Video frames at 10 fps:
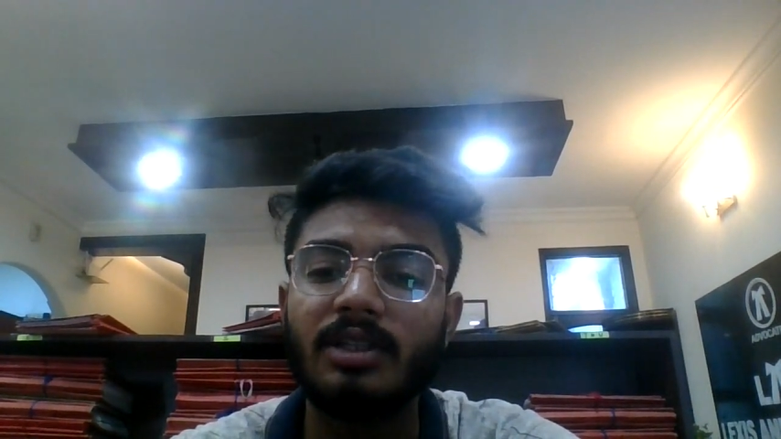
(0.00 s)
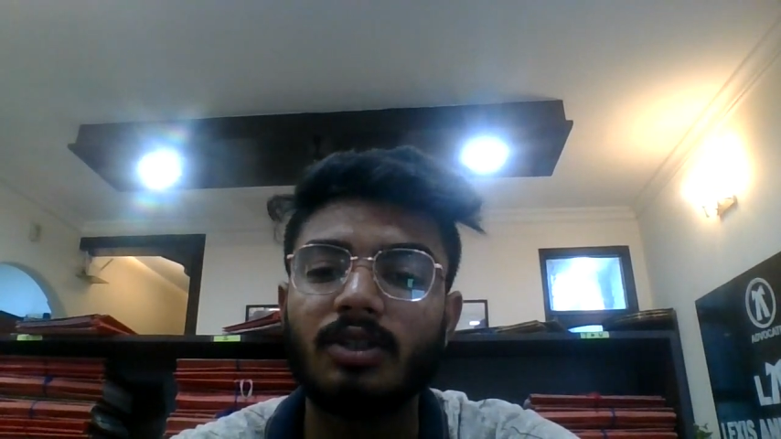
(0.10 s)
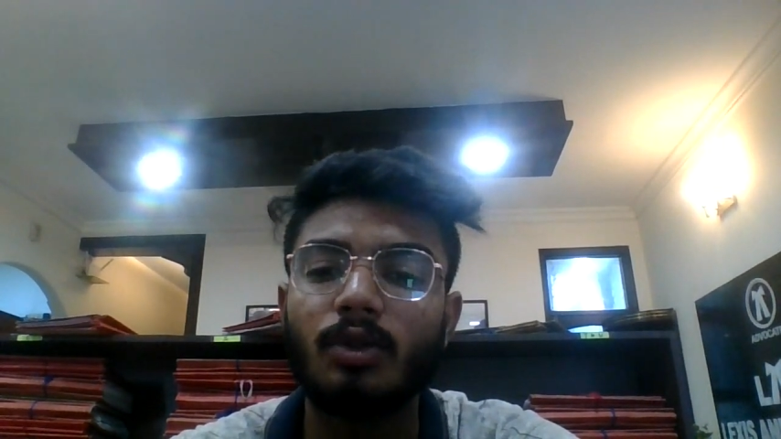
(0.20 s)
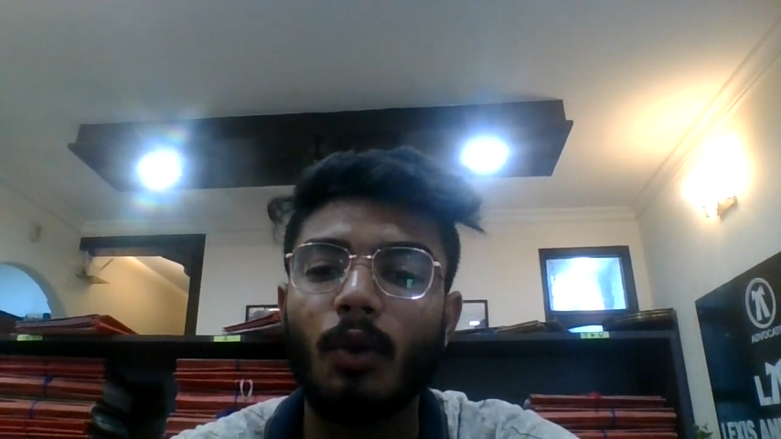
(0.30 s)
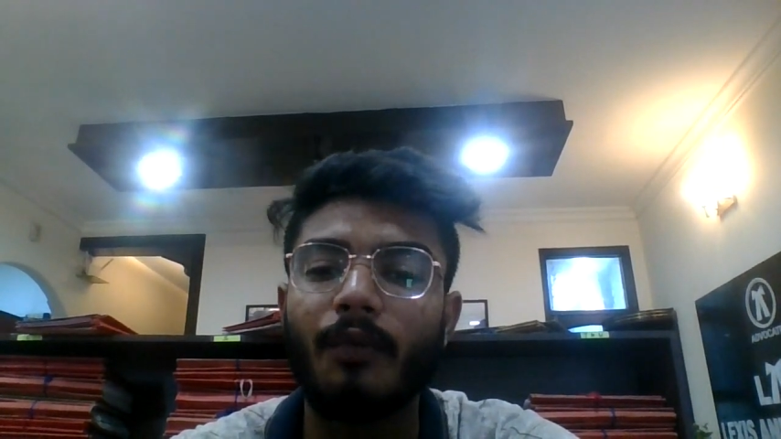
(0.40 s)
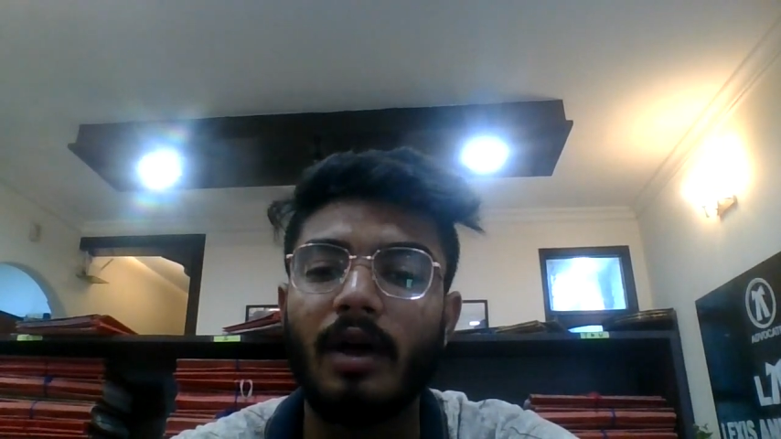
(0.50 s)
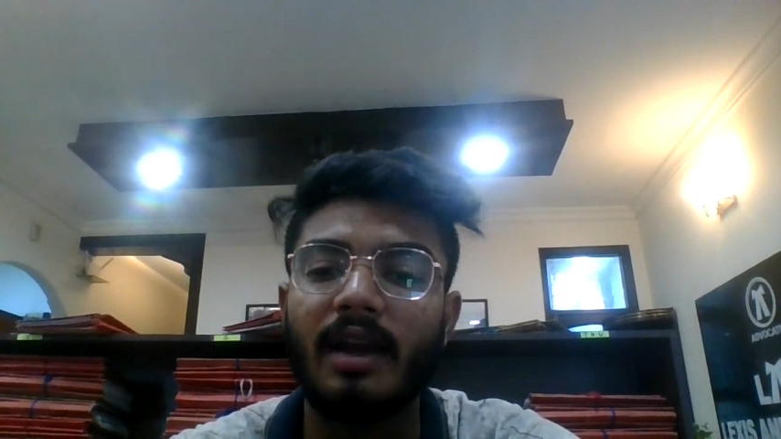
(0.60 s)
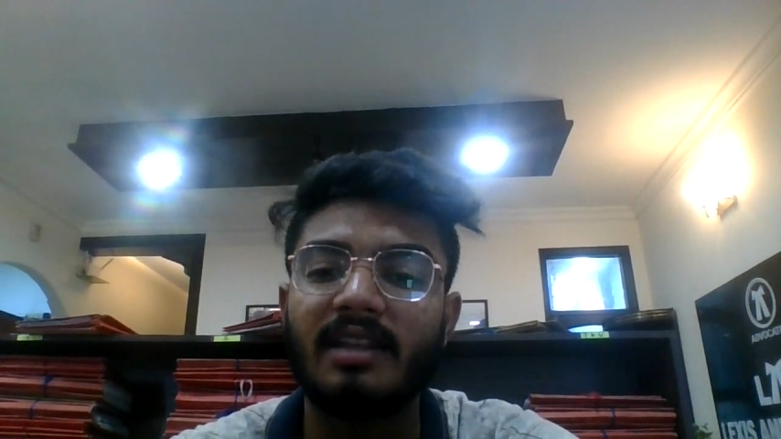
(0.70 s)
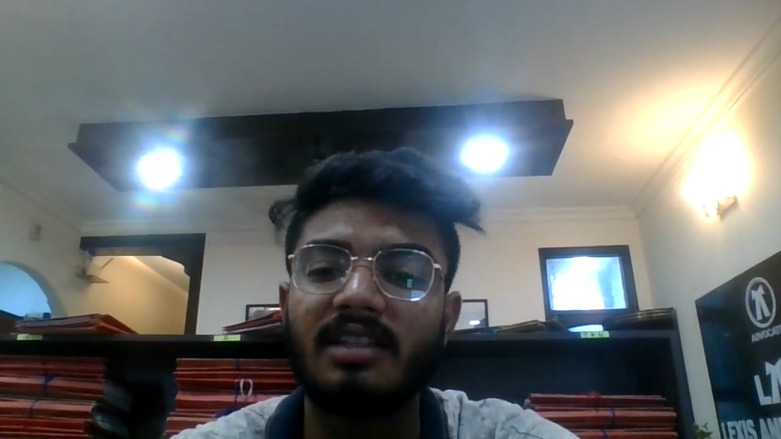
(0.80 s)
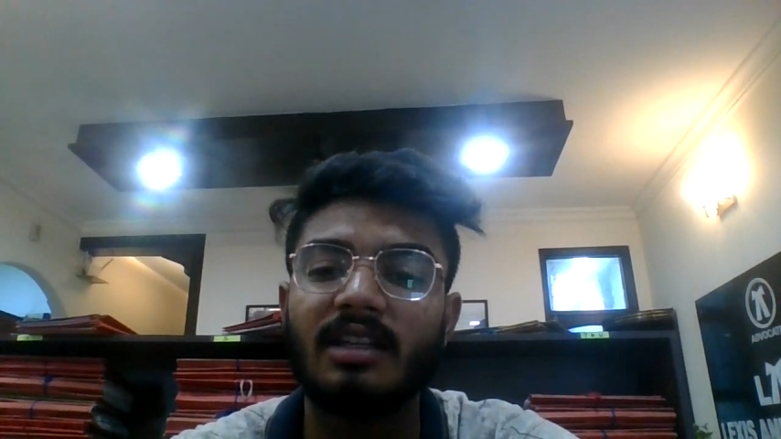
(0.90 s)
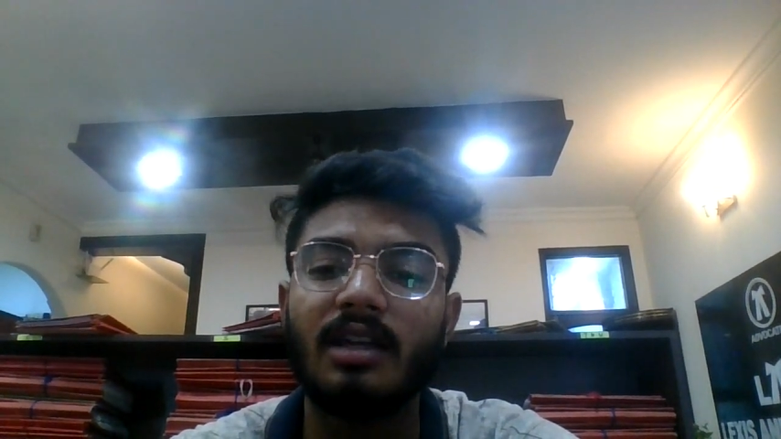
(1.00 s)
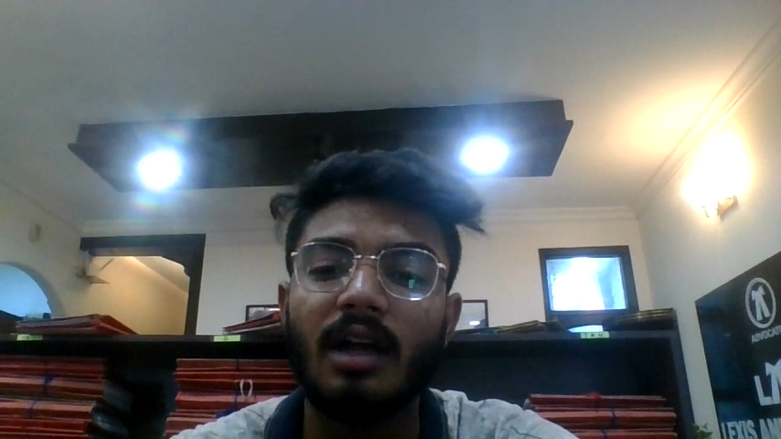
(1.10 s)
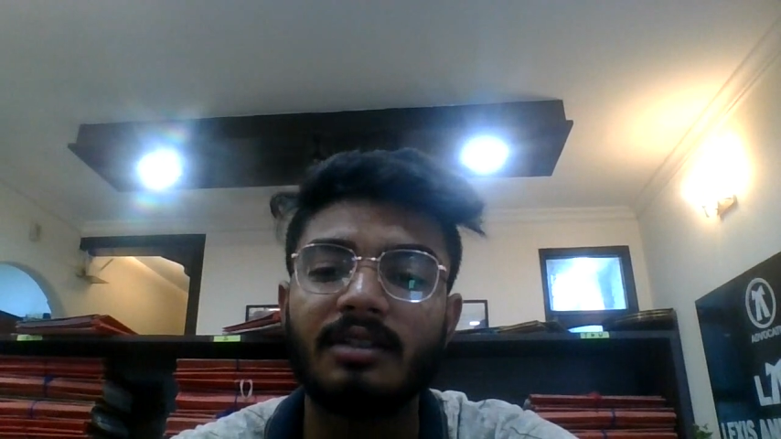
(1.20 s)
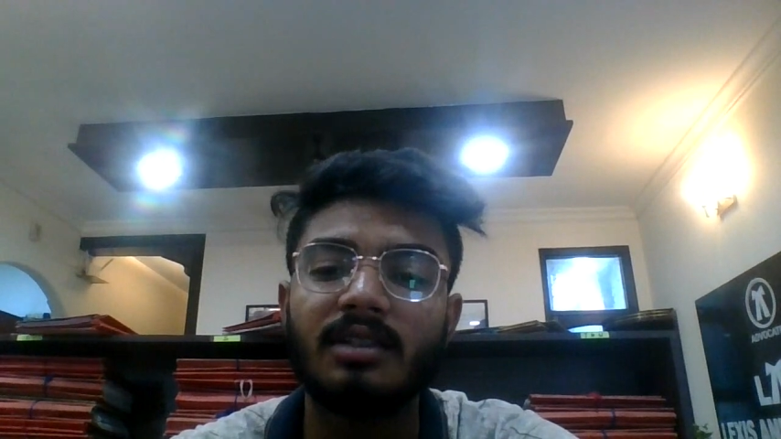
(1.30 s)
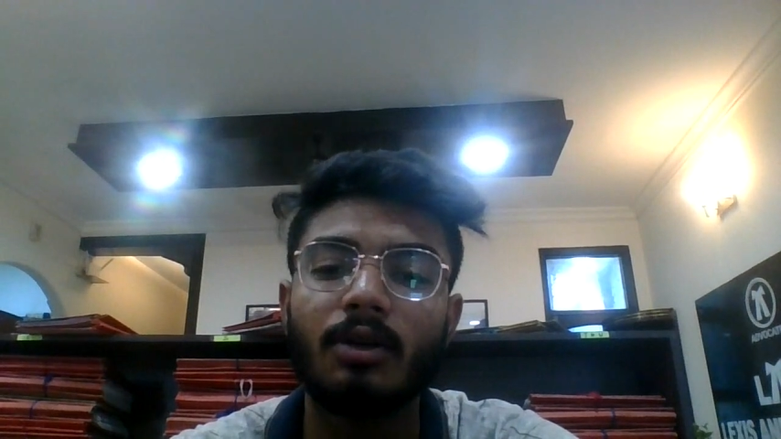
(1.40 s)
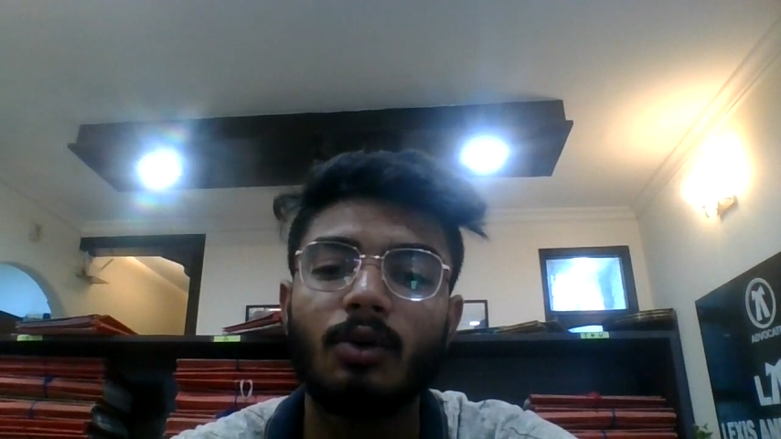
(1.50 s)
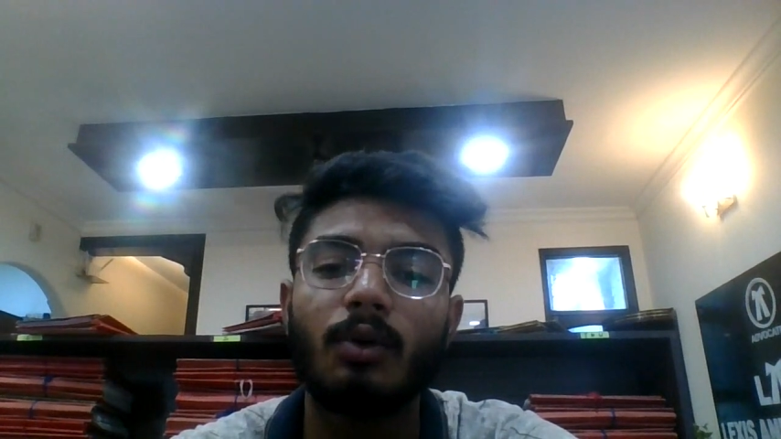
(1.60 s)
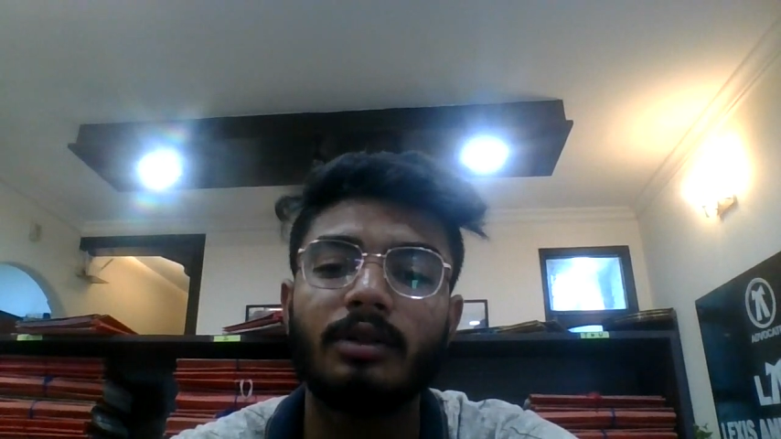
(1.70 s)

so far as regards the court